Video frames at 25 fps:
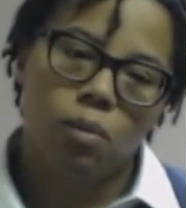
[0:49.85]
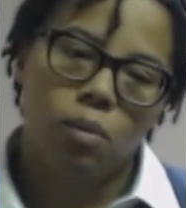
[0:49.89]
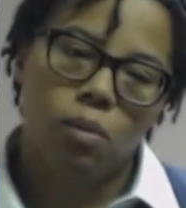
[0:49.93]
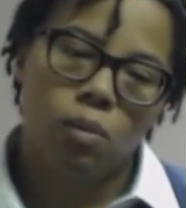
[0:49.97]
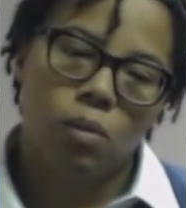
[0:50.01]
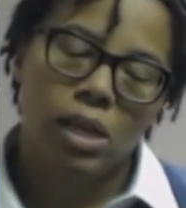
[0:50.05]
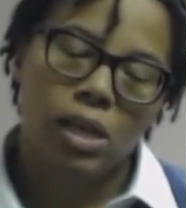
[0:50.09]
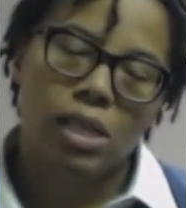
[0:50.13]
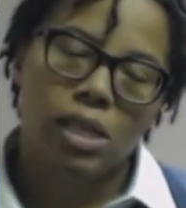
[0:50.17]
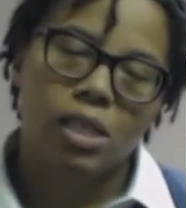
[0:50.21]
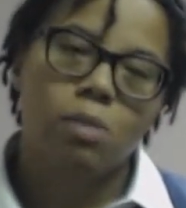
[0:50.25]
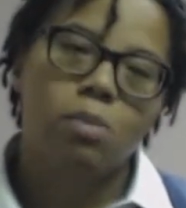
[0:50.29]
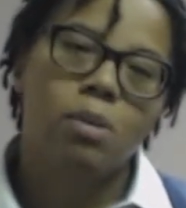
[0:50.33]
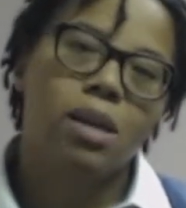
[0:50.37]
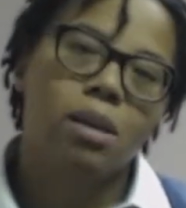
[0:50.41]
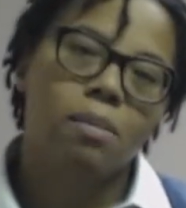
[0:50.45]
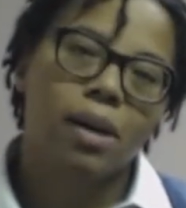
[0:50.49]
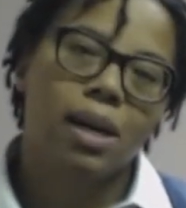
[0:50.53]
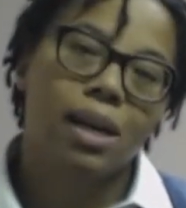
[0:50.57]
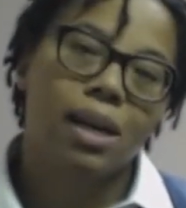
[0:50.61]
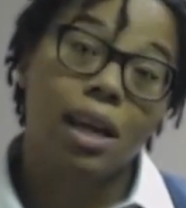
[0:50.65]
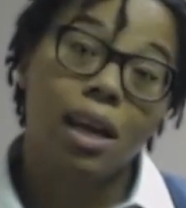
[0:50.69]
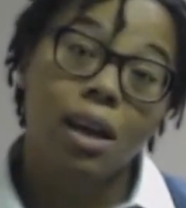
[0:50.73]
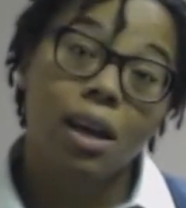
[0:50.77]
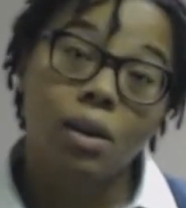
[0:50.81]
When I speak
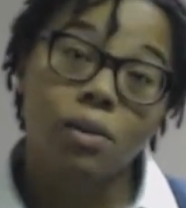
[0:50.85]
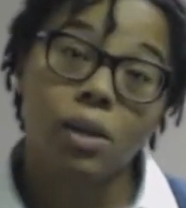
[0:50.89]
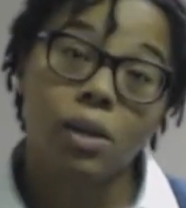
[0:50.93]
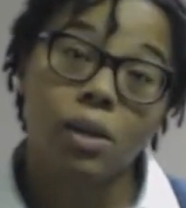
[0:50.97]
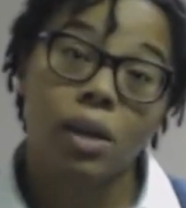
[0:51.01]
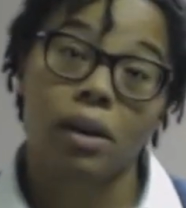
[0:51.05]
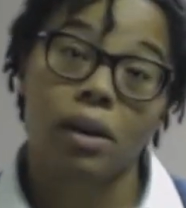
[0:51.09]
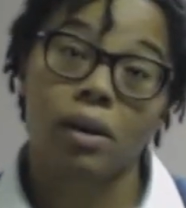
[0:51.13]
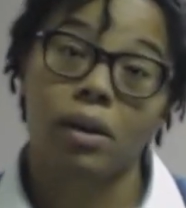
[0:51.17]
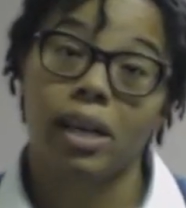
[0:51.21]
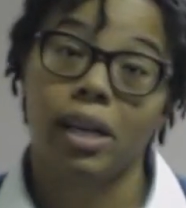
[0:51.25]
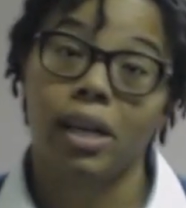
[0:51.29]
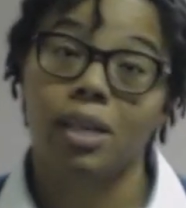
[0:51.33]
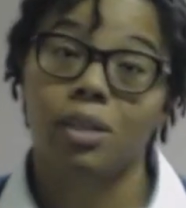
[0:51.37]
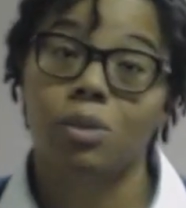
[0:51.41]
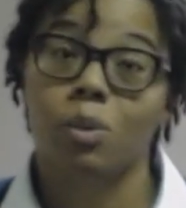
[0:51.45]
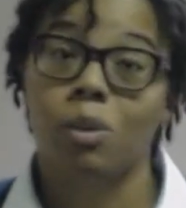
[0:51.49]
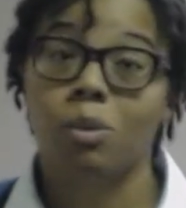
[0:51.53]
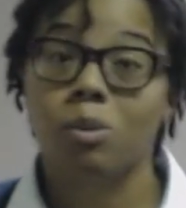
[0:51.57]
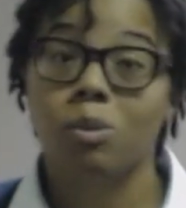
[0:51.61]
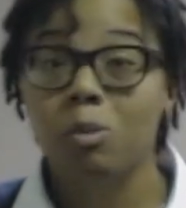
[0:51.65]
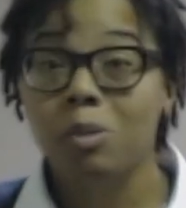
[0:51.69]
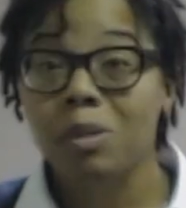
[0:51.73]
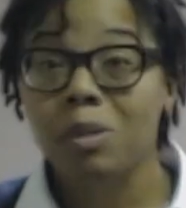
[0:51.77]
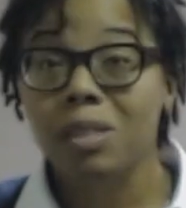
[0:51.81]
about healthcare needs, what
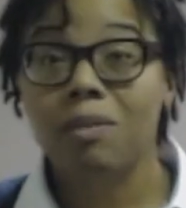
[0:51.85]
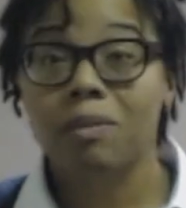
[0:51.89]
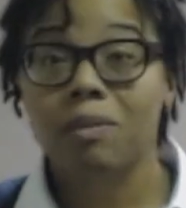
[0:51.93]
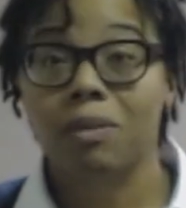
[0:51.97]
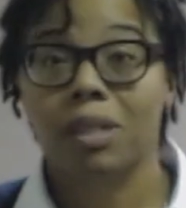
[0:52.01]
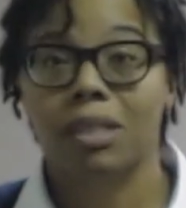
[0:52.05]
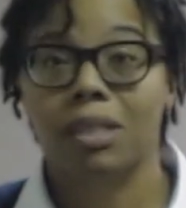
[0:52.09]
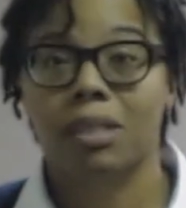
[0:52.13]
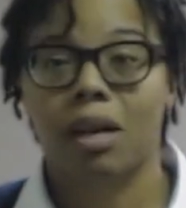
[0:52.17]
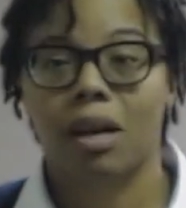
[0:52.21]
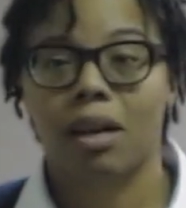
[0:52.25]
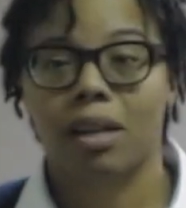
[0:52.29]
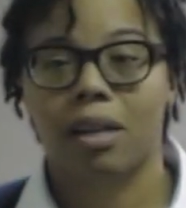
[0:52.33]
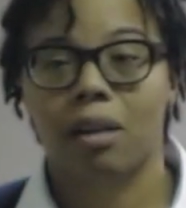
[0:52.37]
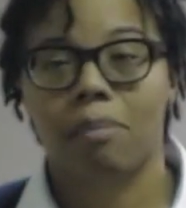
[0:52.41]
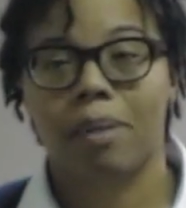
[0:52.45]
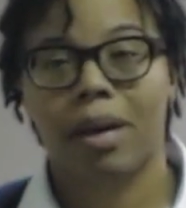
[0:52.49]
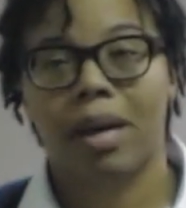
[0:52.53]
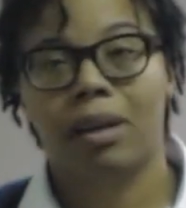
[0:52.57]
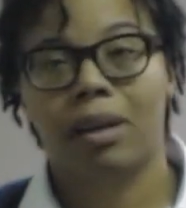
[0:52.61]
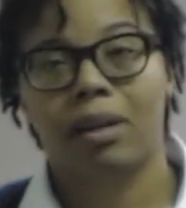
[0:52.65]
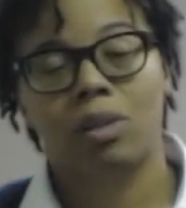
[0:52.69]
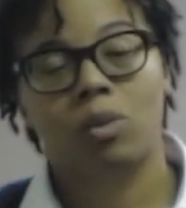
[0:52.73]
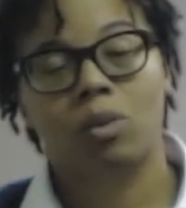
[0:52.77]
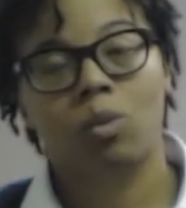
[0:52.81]
I'm specifically talking
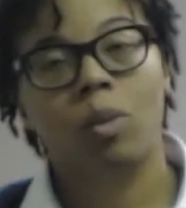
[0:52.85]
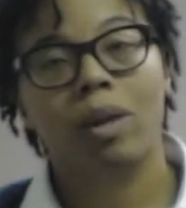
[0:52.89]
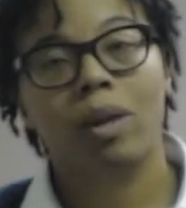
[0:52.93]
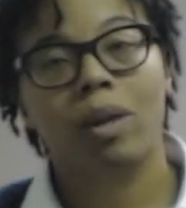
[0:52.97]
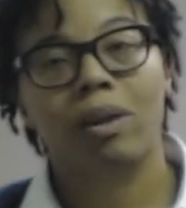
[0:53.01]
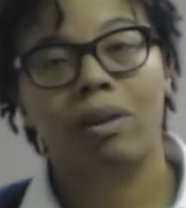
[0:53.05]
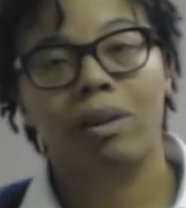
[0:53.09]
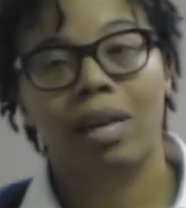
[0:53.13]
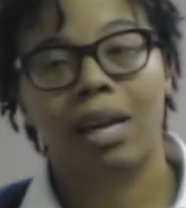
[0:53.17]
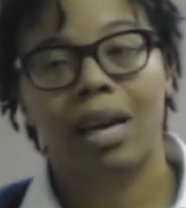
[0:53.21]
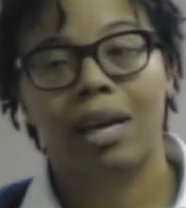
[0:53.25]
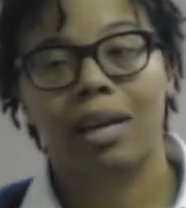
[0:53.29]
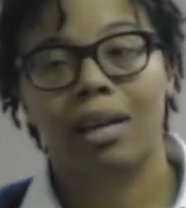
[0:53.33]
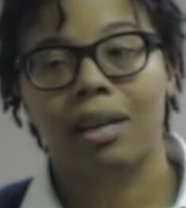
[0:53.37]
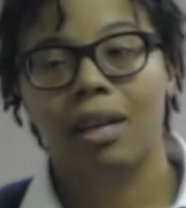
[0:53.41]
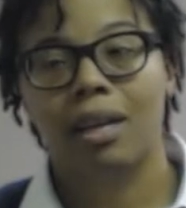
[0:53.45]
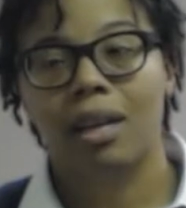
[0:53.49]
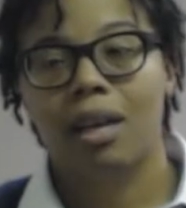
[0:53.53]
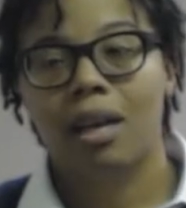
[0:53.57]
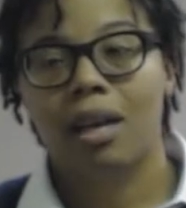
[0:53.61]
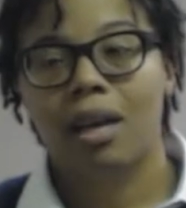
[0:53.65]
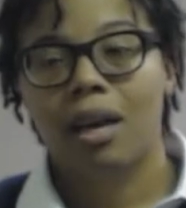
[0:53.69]
about is whether or not,